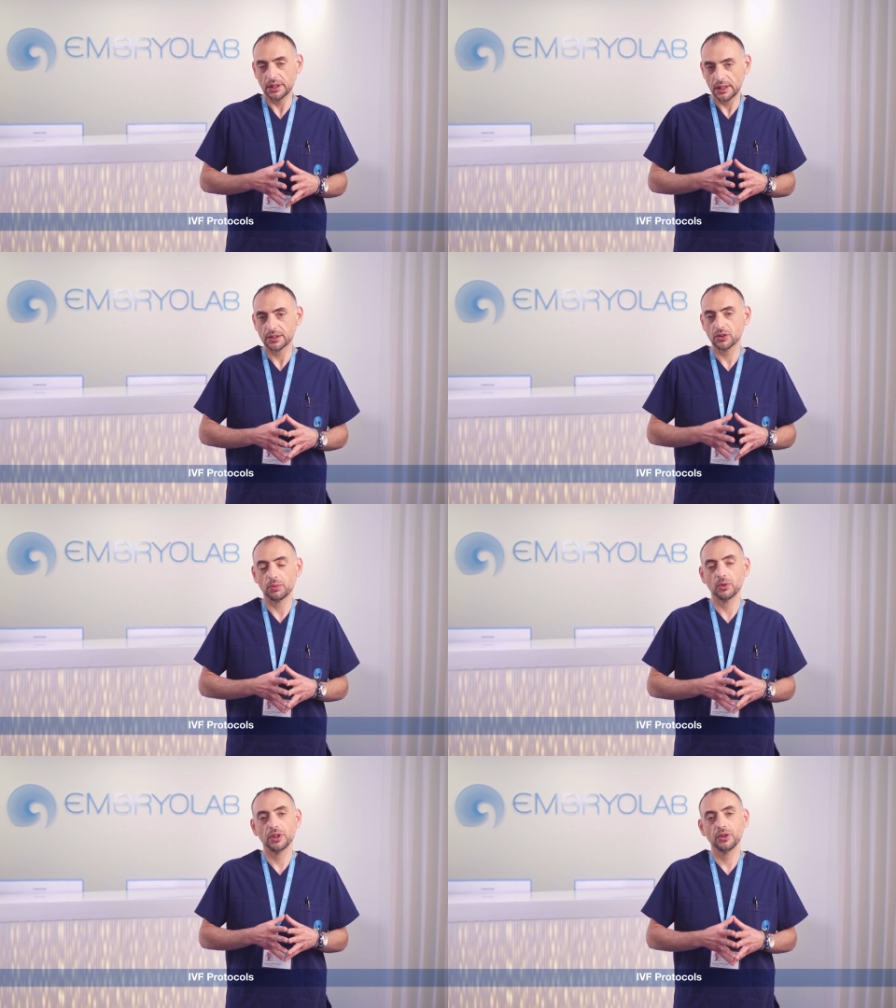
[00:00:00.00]
less
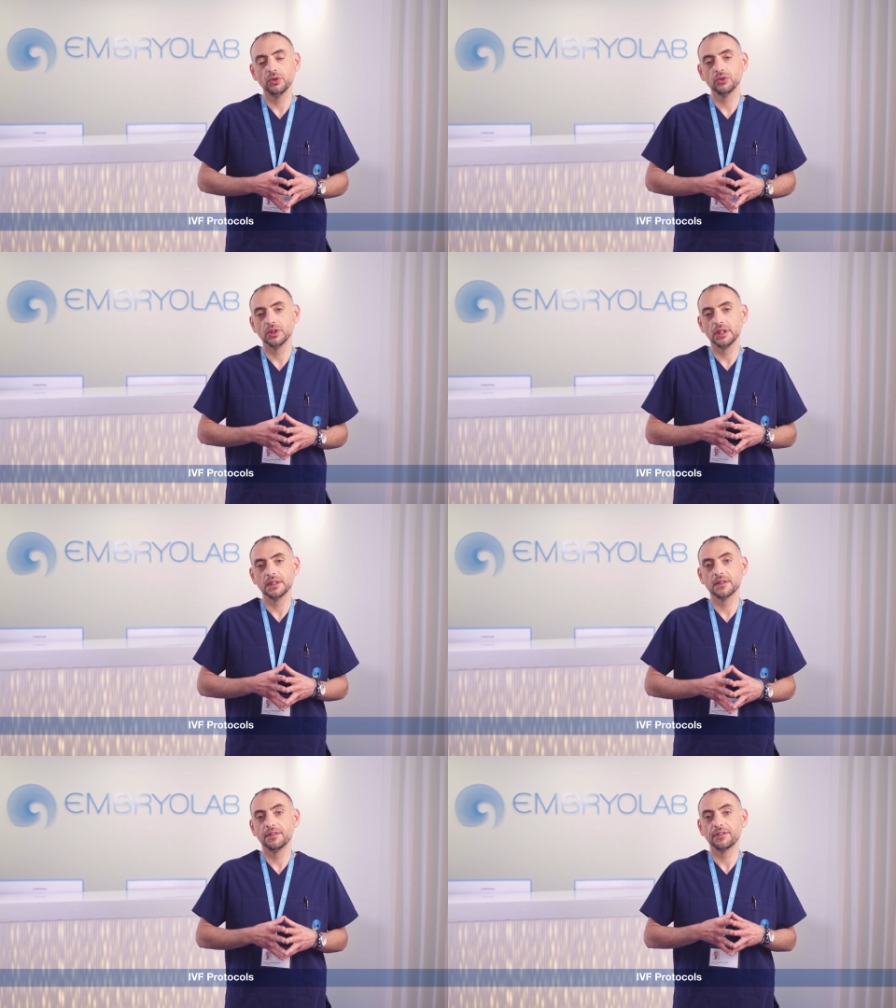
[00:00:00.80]
commonly used
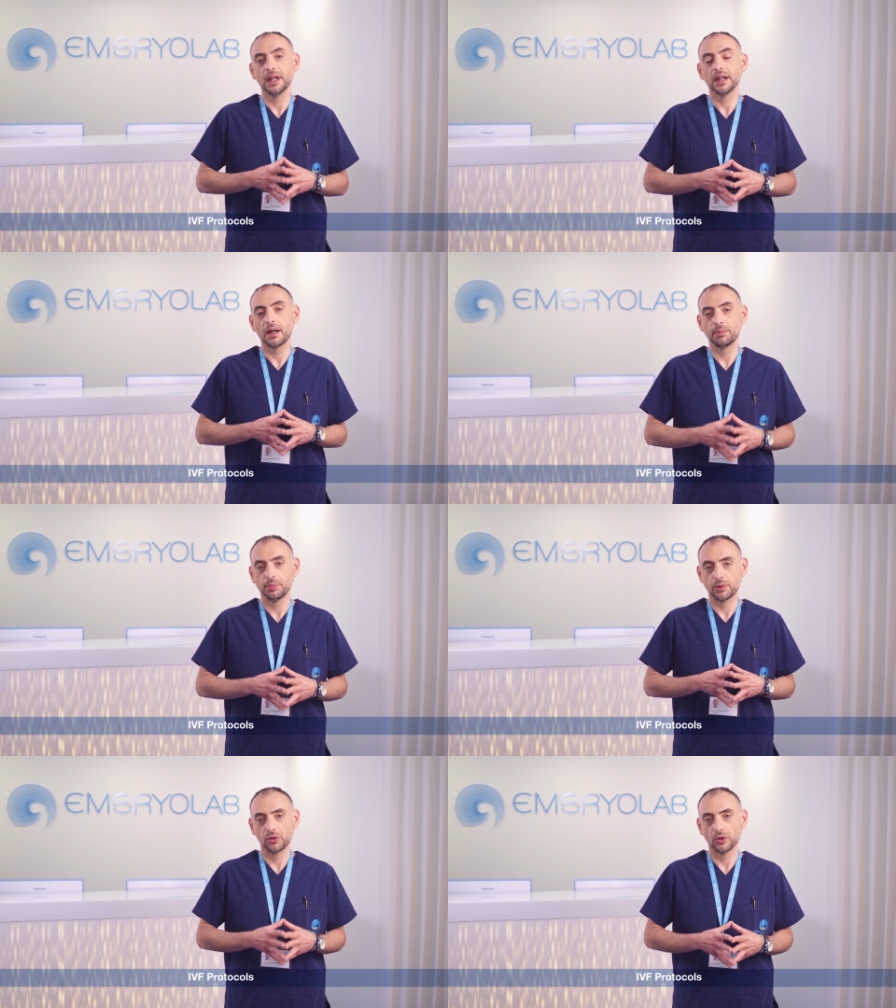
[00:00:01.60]
is the
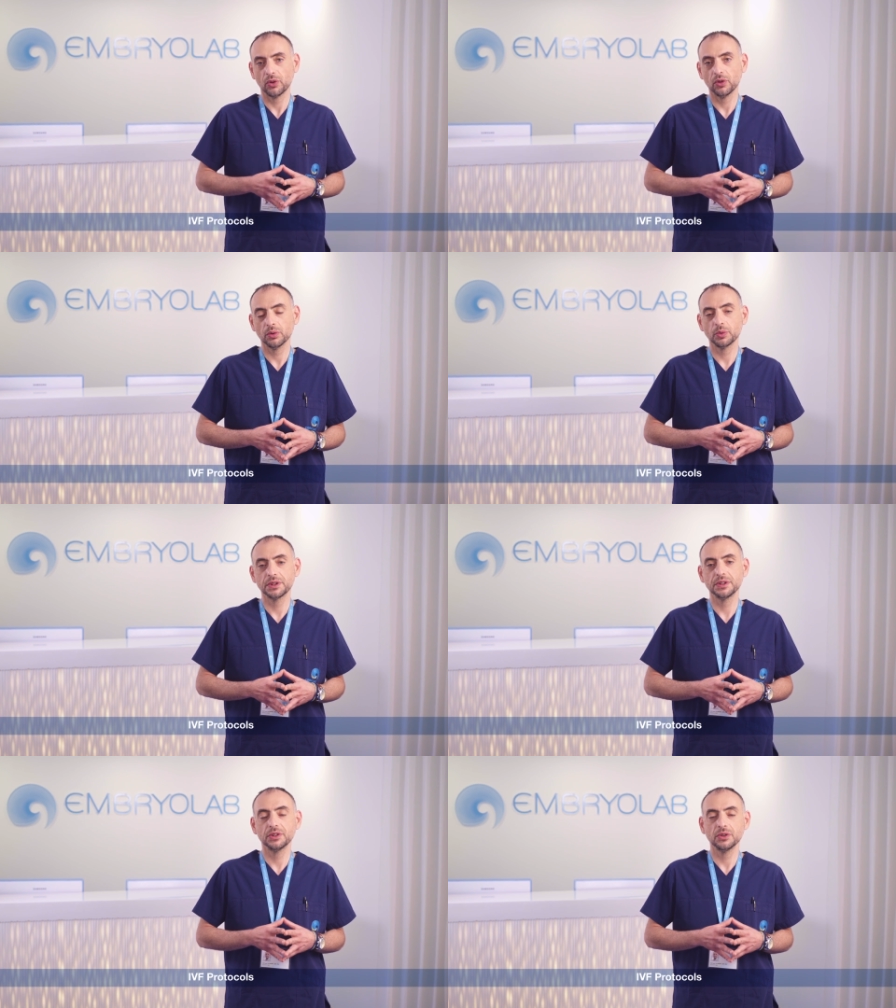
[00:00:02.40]
flare-up protocol,
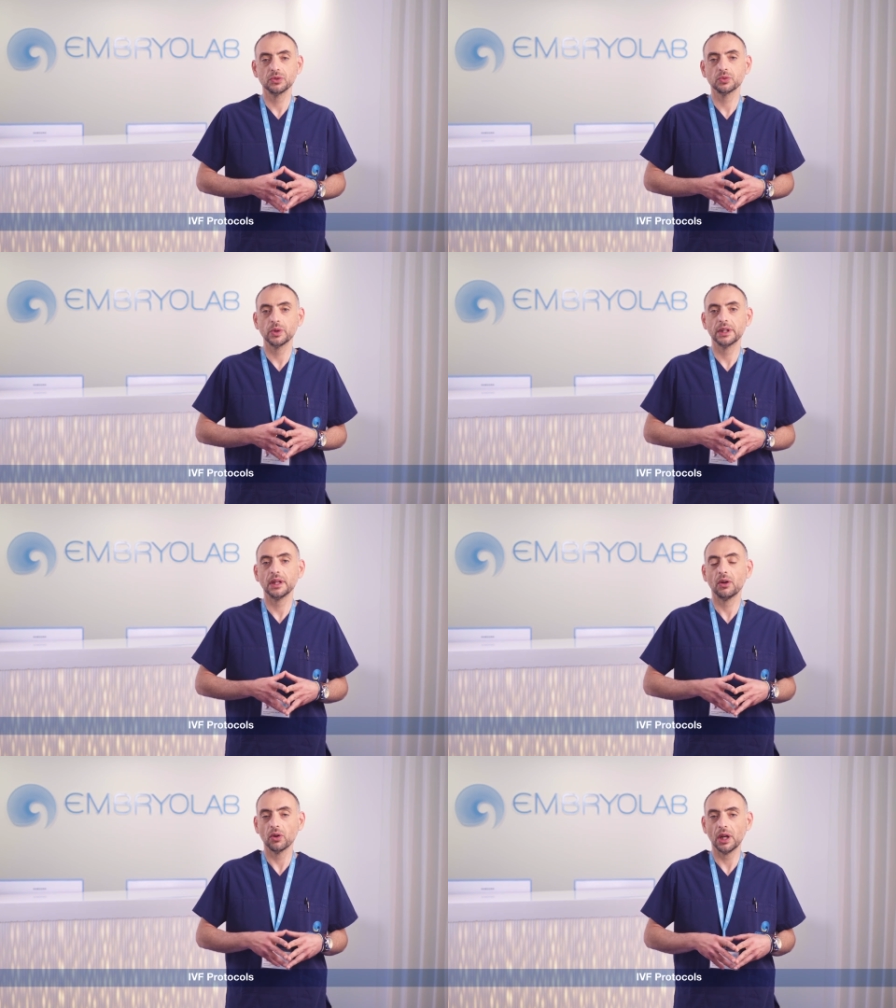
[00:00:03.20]
which is used
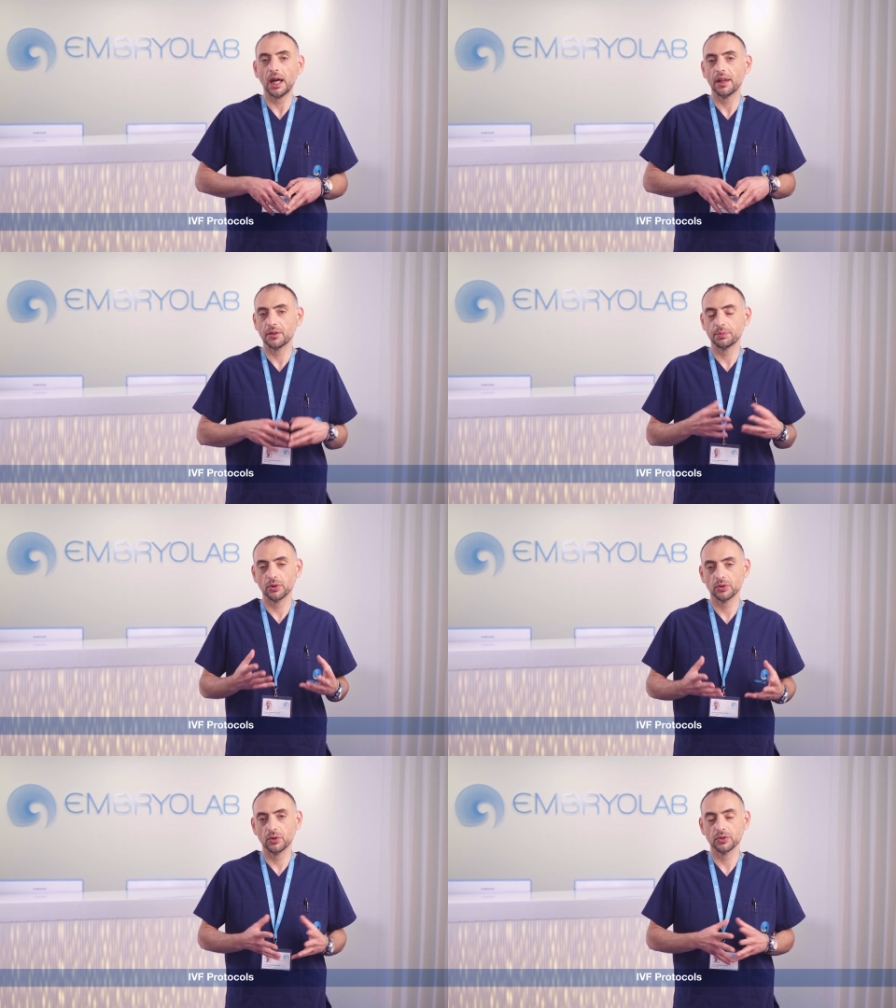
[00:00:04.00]
when all other
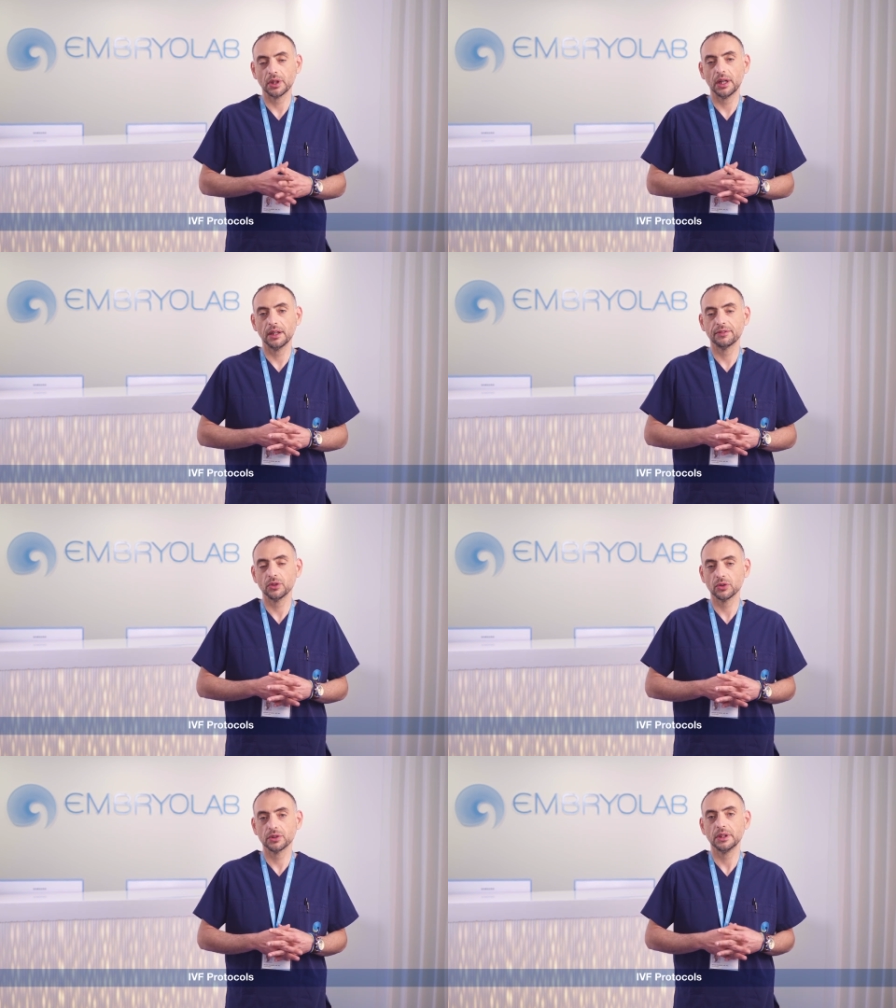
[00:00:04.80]
protocols have
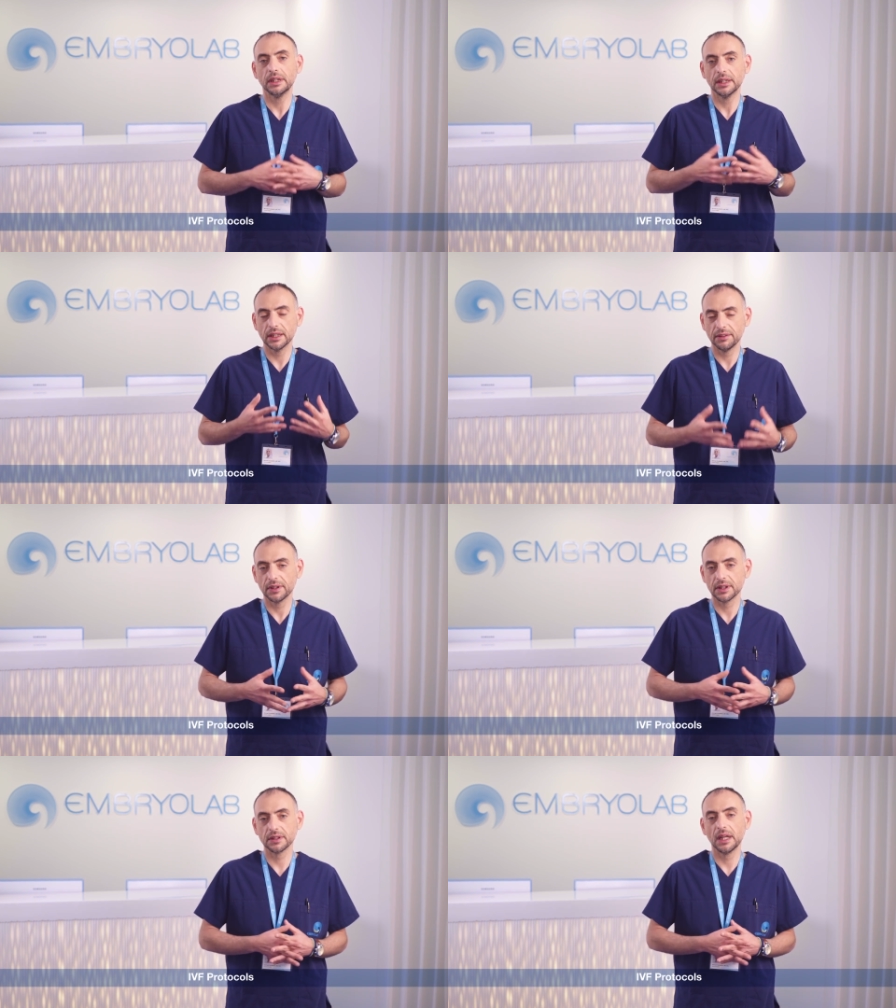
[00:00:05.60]
not
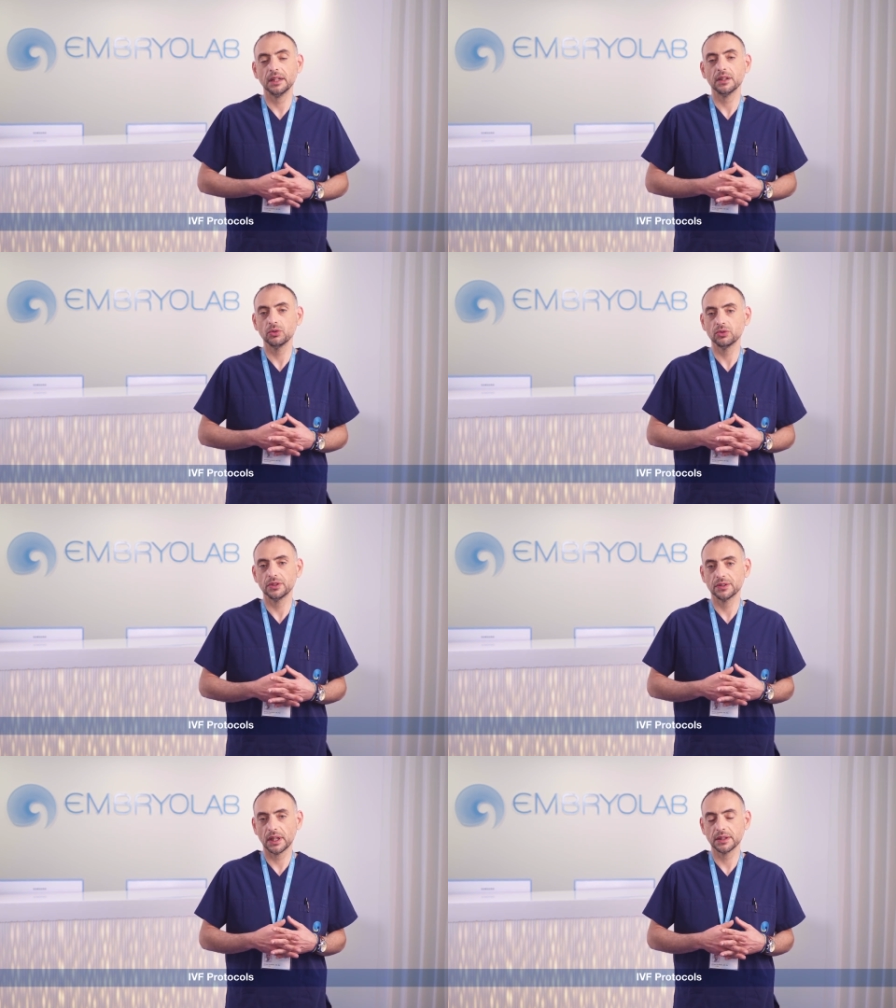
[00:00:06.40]
given us any
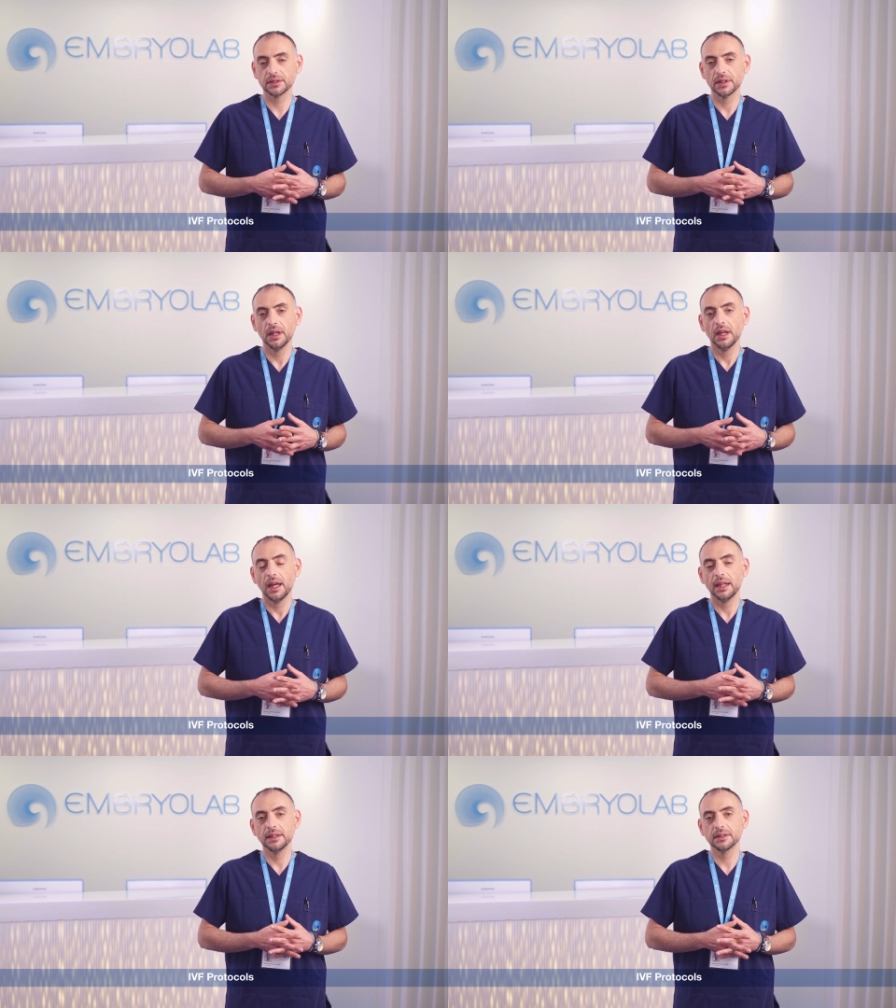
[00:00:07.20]
good results
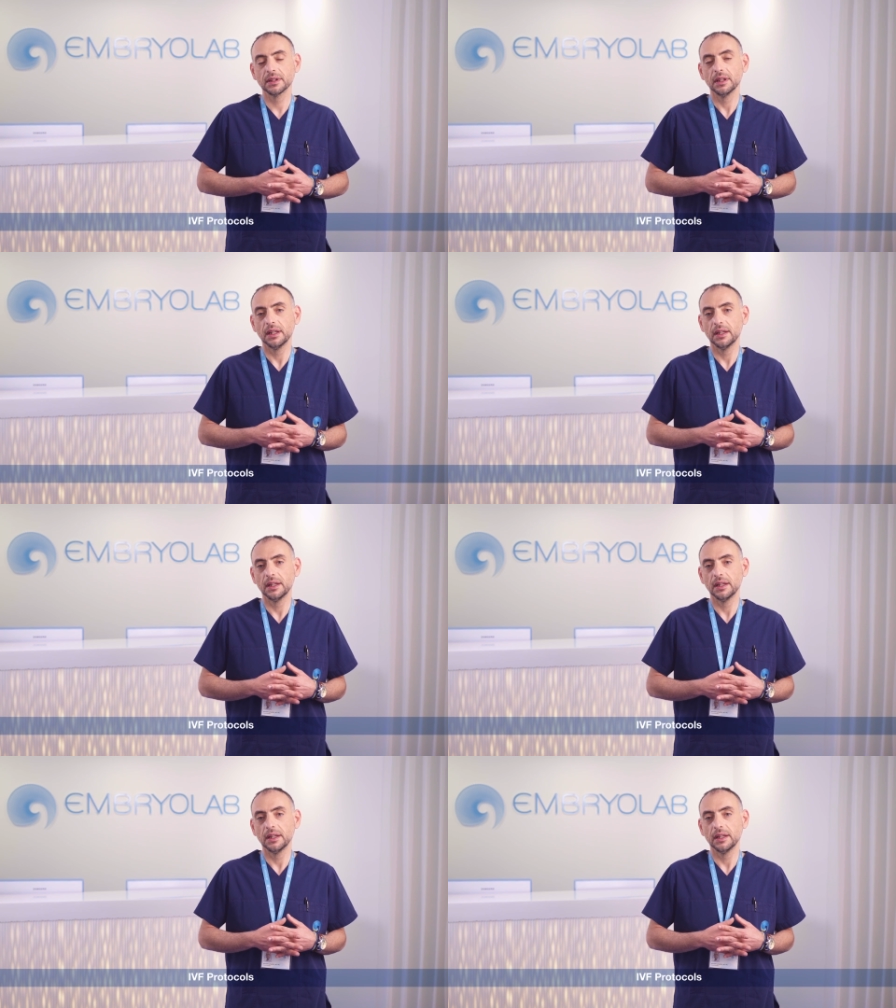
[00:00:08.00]
and is,